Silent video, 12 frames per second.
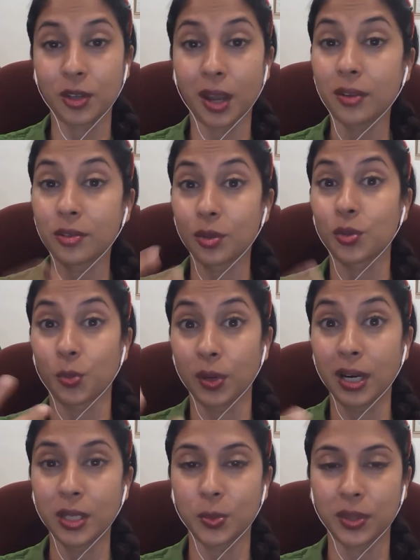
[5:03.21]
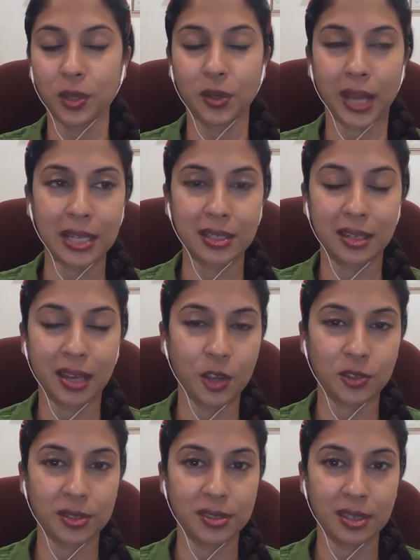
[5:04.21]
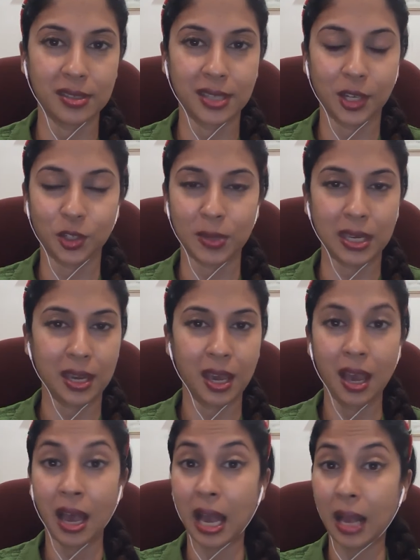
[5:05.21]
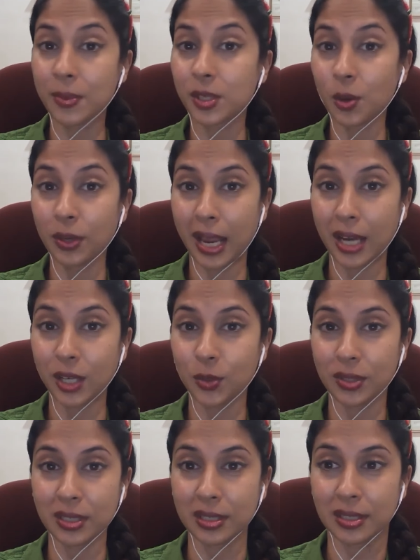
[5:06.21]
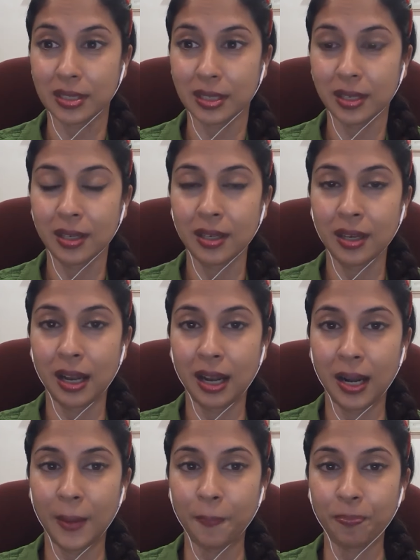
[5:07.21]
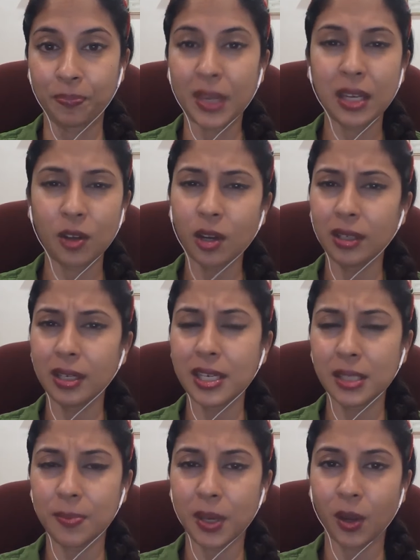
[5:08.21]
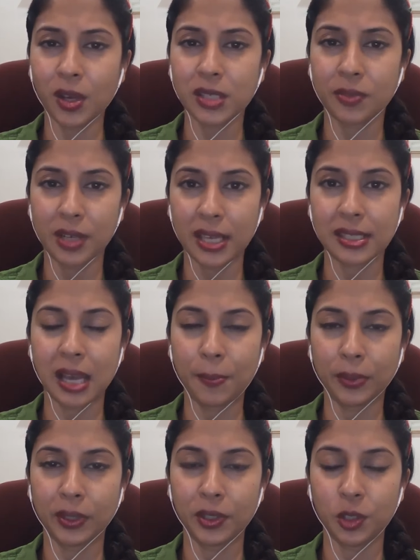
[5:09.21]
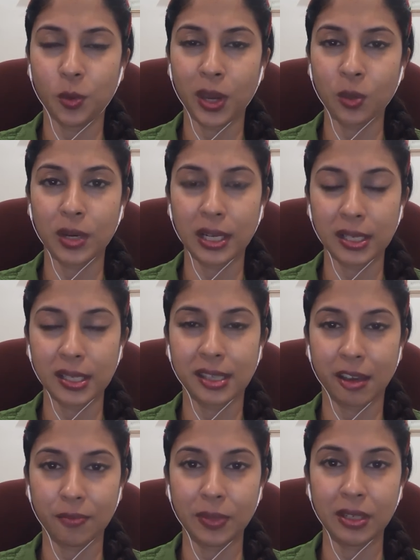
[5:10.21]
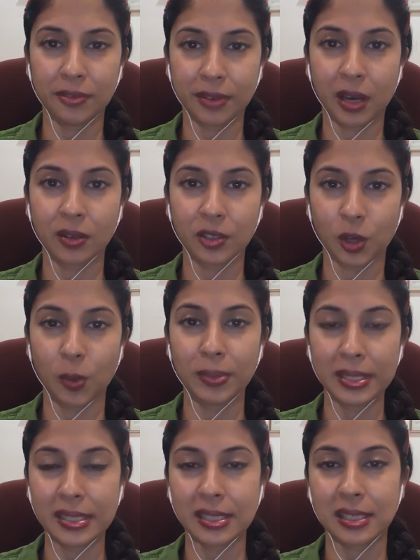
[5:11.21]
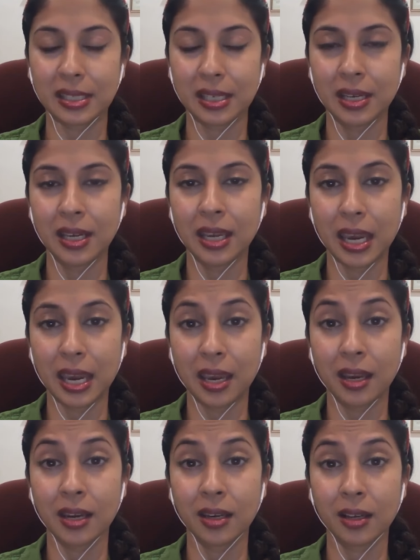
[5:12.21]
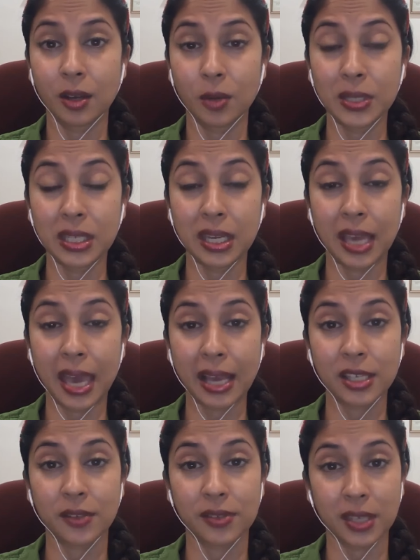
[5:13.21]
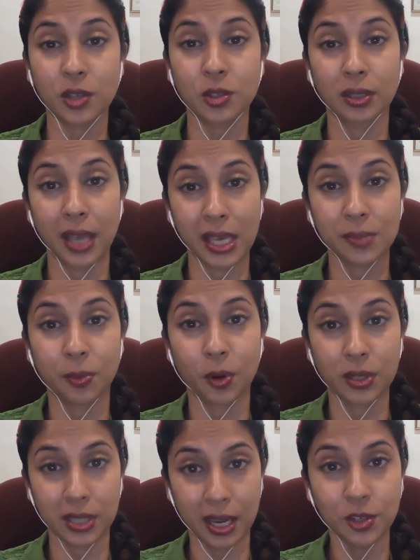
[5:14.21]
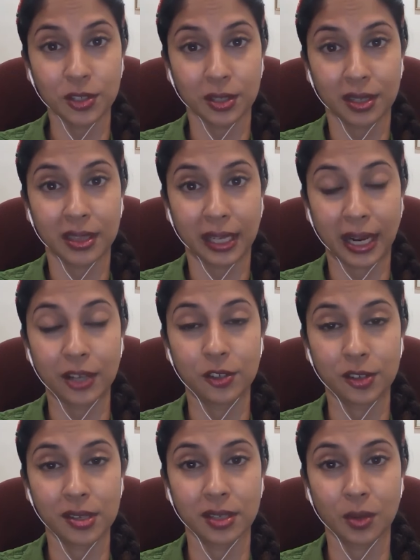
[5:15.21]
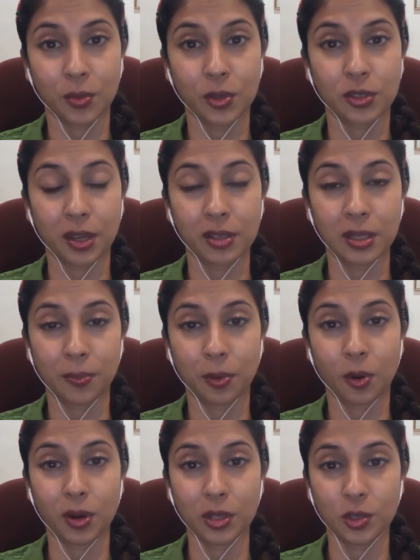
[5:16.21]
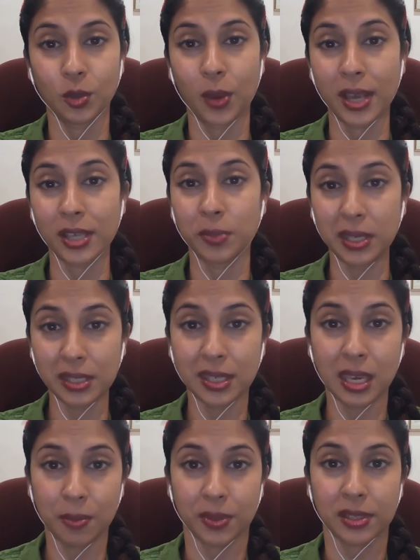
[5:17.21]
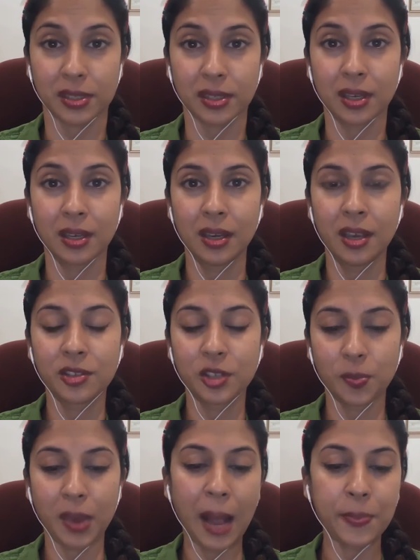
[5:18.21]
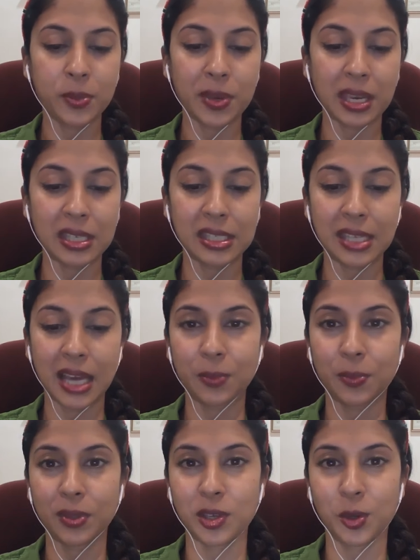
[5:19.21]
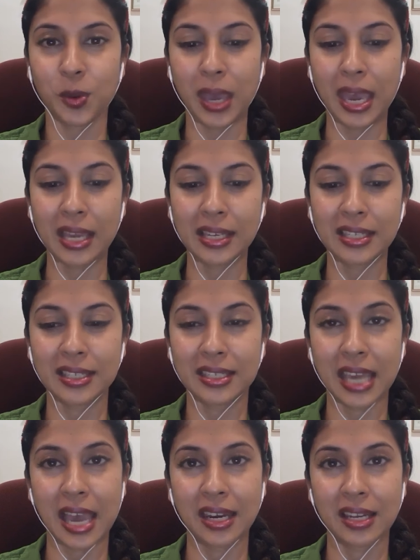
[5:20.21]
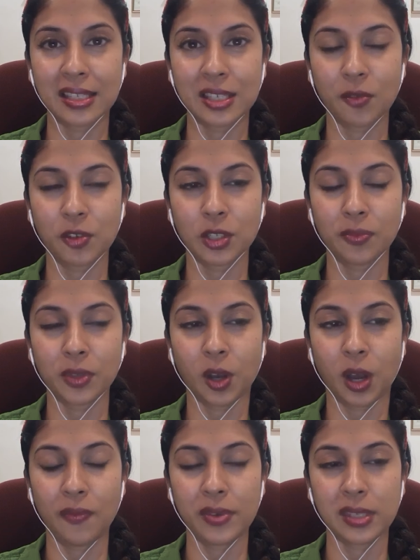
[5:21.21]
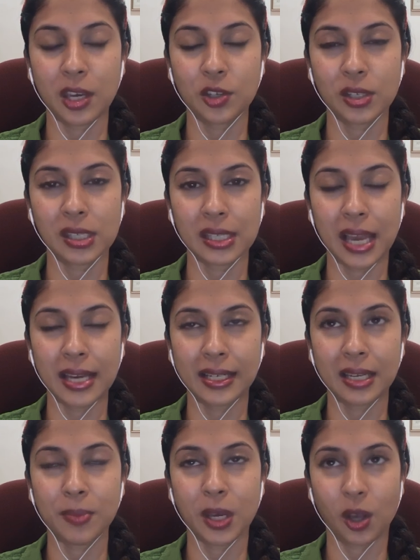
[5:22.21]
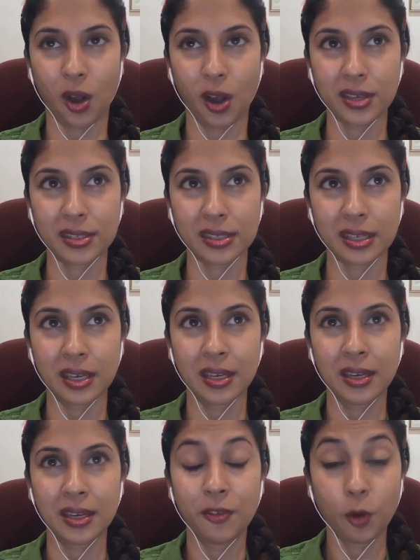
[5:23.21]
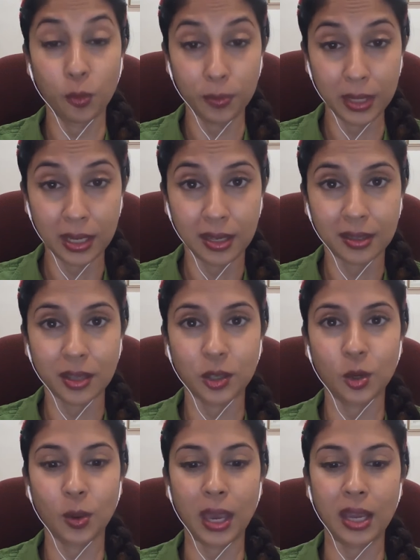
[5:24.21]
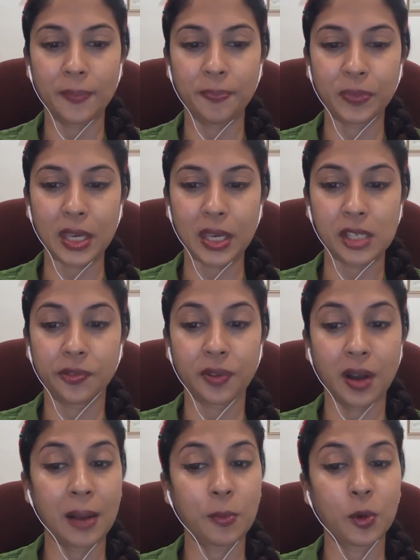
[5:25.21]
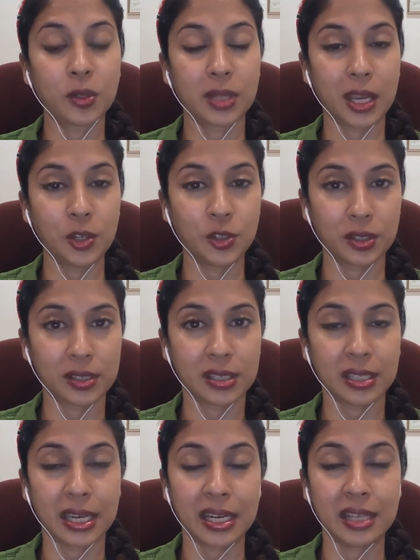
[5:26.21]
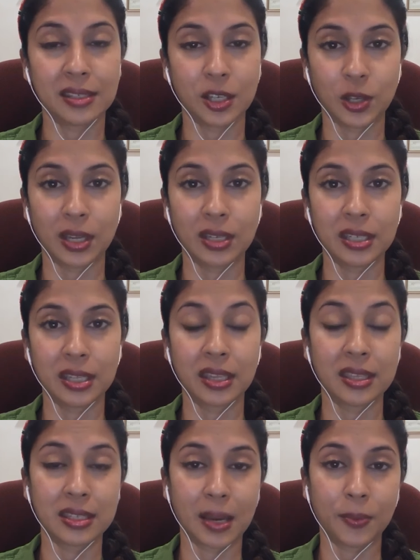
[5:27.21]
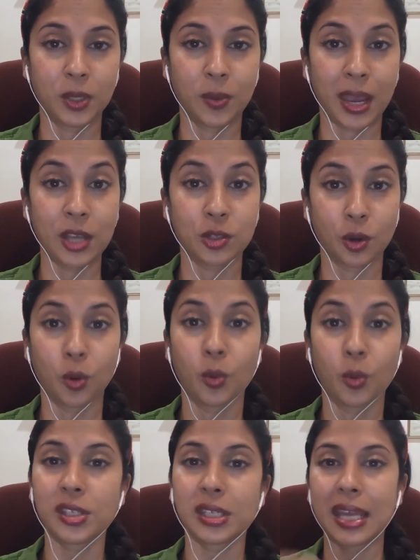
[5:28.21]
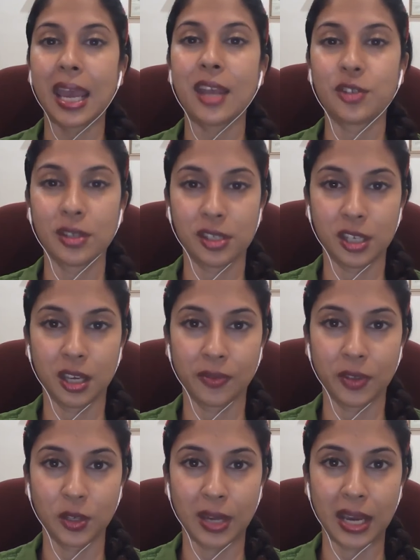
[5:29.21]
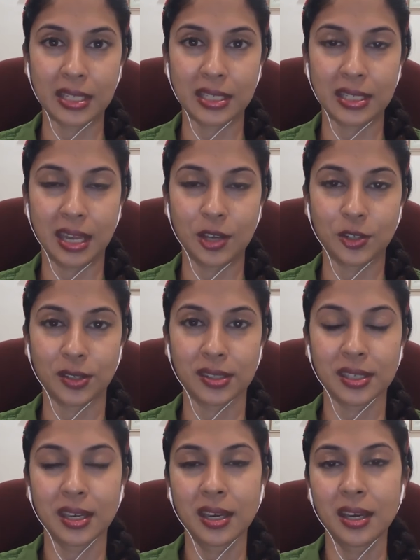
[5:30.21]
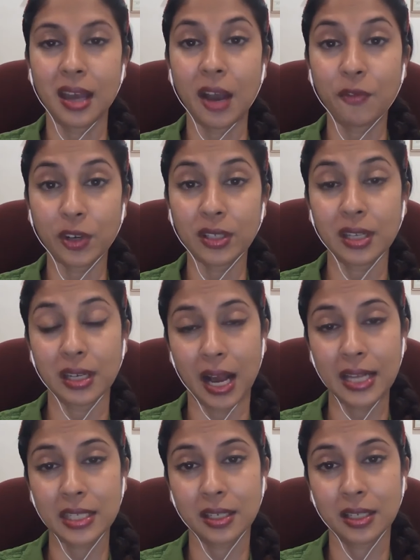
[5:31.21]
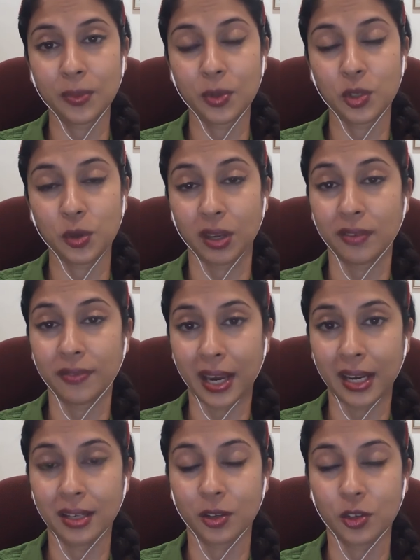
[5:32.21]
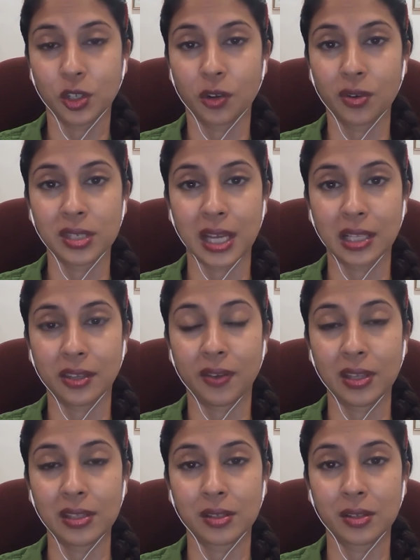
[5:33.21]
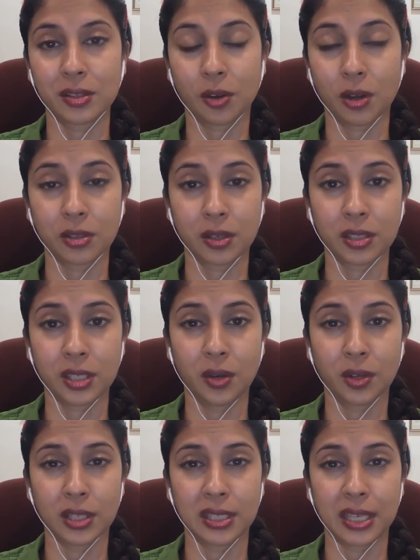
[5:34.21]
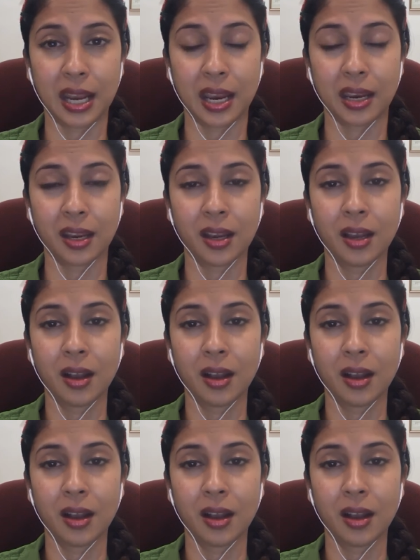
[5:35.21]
a judge who's worked with the United Nations and said to me, I'm so glad you didn't. And not least because, for example, the UN workers have been found complicit in committing acts of sexual exploitation in countries in which they're deployed to as peacekeepers. So perhaps we can start with the UN, Dan, and sort of shift the conversation slightly, because for me, the UN is far more dangerous in its agenda than the WHO, which is an agency of the United Nations. I've written an article which you can find on children'shealthdefense.co.za